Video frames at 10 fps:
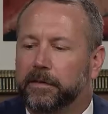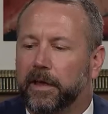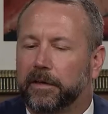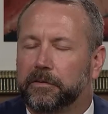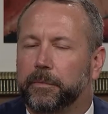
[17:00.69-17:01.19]

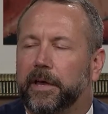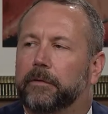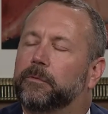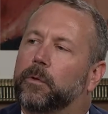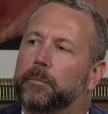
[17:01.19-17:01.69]
talks
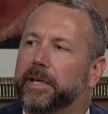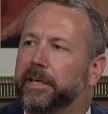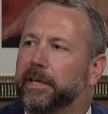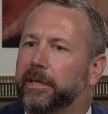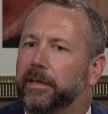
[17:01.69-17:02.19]
about forming
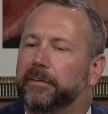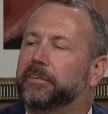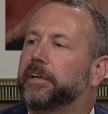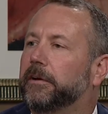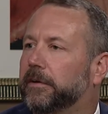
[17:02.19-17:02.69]
a, a,
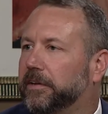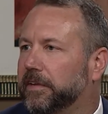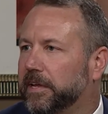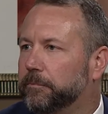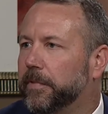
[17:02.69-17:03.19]
security
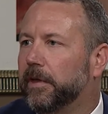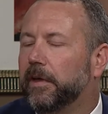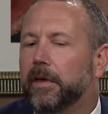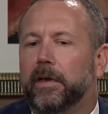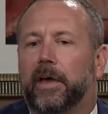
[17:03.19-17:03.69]
team.
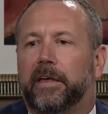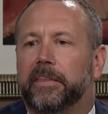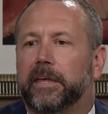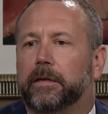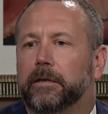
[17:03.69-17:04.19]
I
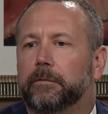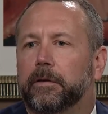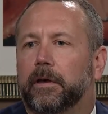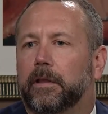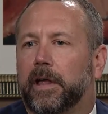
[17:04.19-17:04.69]
think
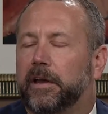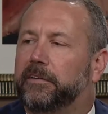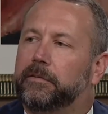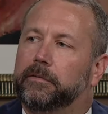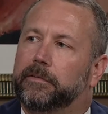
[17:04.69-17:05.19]
a lot of
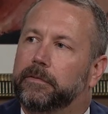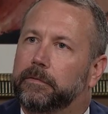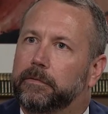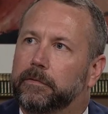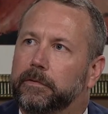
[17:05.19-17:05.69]

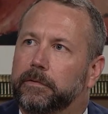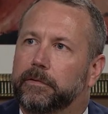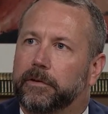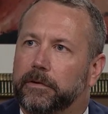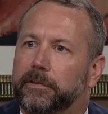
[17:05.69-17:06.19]

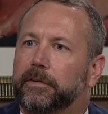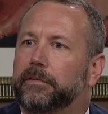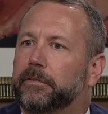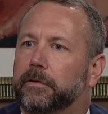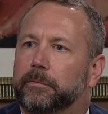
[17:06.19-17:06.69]

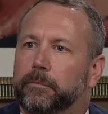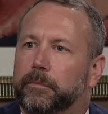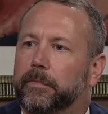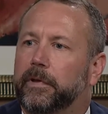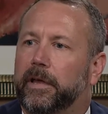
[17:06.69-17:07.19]
churches or
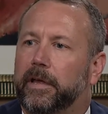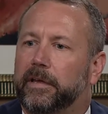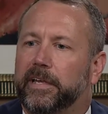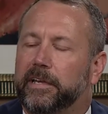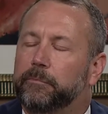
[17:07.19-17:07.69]
uh,
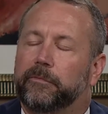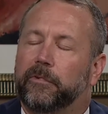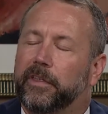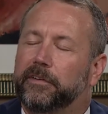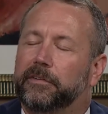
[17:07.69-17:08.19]
any
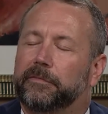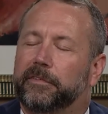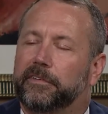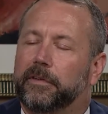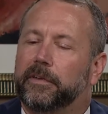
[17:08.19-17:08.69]
religious
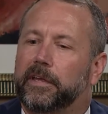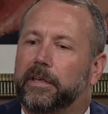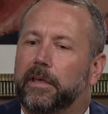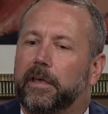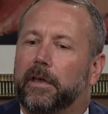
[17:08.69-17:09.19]

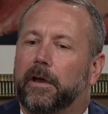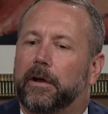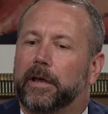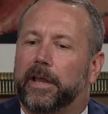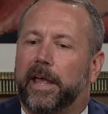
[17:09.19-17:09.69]
facility
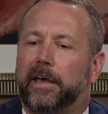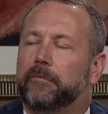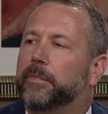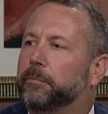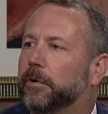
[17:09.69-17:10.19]
are going to have
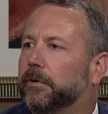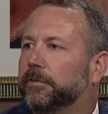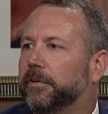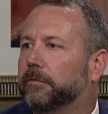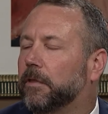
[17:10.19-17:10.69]

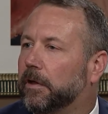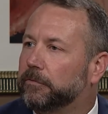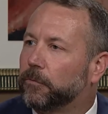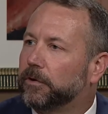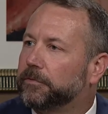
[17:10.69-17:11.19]
members of law
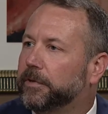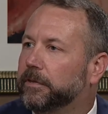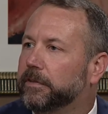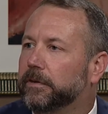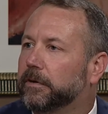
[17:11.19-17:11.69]

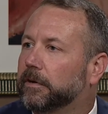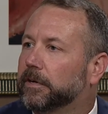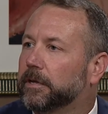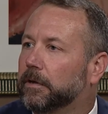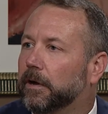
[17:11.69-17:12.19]
enforcement that are,
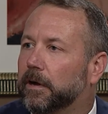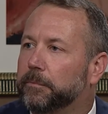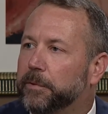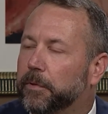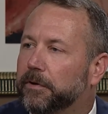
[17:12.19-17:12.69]
are
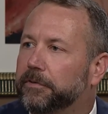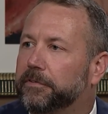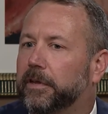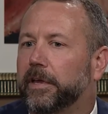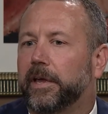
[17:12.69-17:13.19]

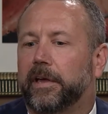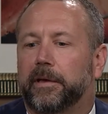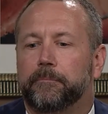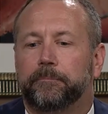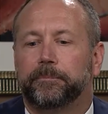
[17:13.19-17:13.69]
members,
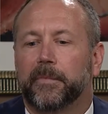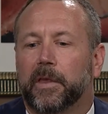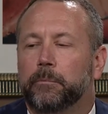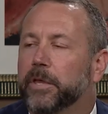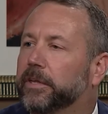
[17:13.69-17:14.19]
uh,
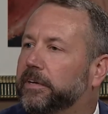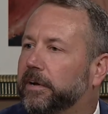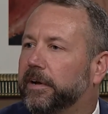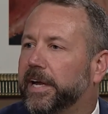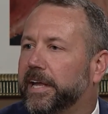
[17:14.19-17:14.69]

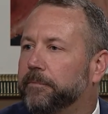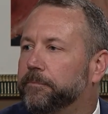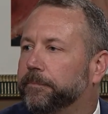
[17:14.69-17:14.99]
military,